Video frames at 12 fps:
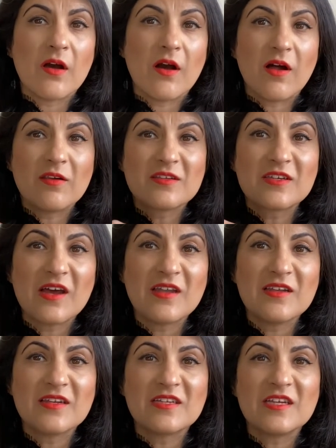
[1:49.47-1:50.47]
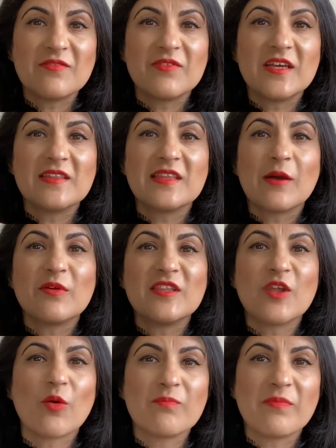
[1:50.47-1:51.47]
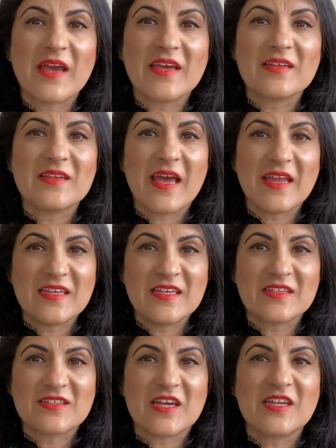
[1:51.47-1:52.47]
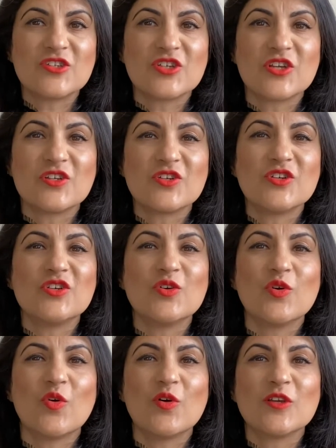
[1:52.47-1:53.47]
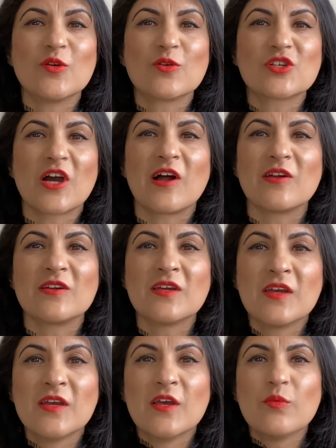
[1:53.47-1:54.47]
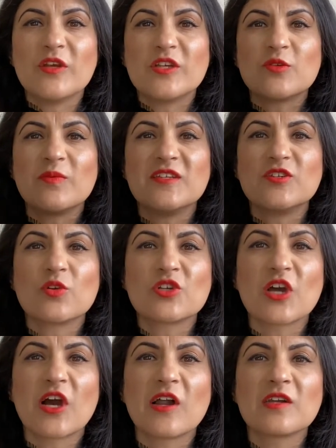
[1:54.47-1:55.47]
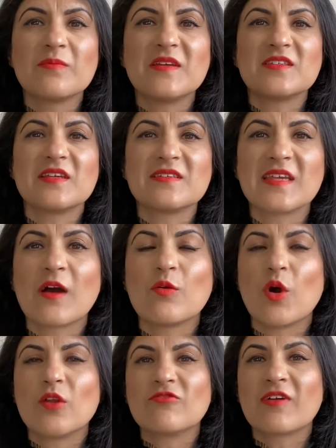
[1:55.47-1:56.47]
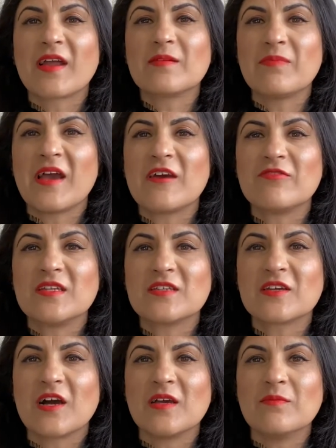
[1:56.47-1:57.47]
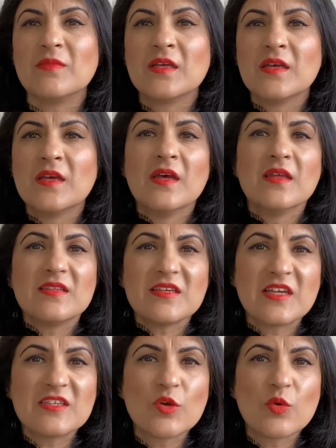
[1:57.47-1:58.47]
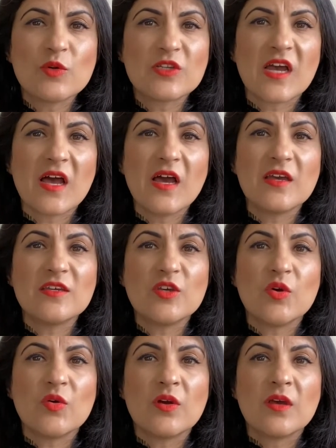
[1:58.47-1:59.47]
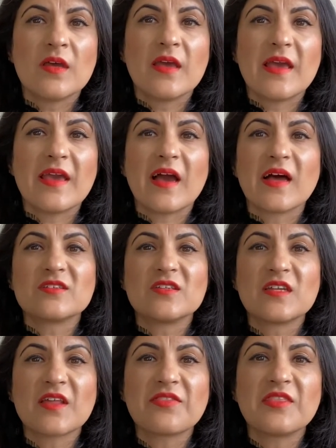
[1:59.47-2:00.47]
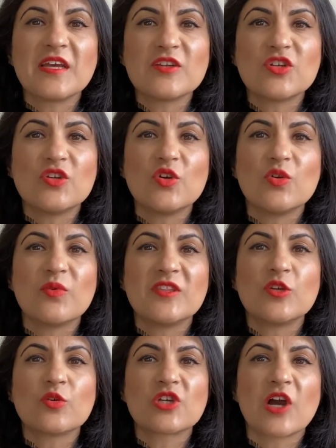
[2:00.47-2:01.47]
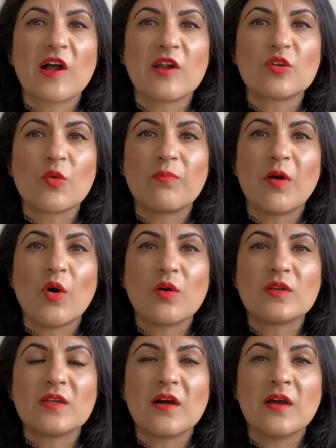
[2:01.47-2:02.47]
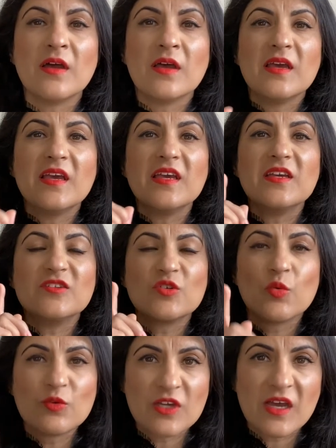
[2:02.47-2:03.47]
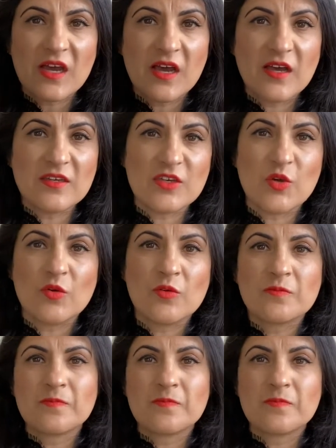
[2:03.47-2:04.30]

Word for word: Alternatively, they will not pay any attention to you or your child, which means your child misses out on grandparent time. This is all to hurt you. It has nothing to do with your child or partner, it is all to hurt you.